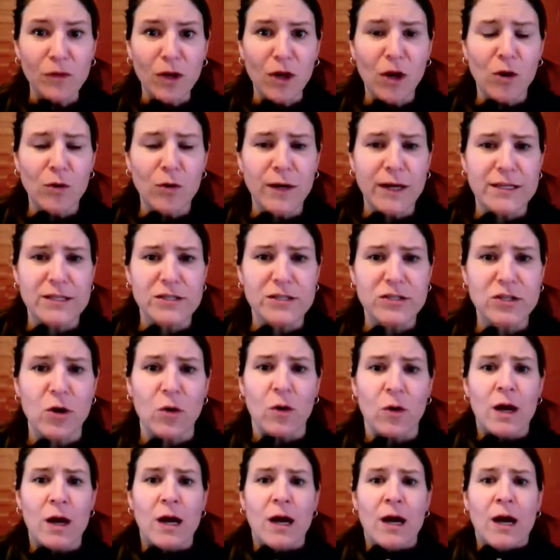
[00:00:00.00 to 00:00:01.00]
Okay, so
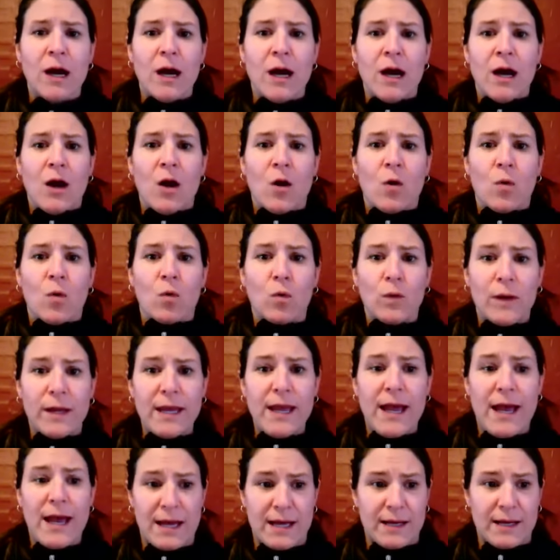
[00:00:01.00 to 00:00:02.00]
we
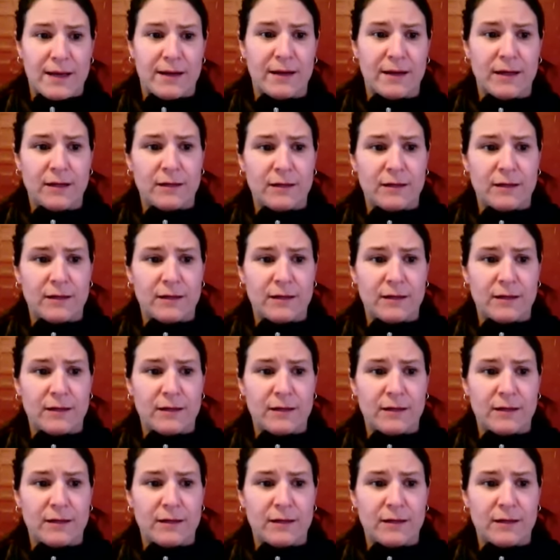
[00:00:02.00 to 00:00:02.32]
had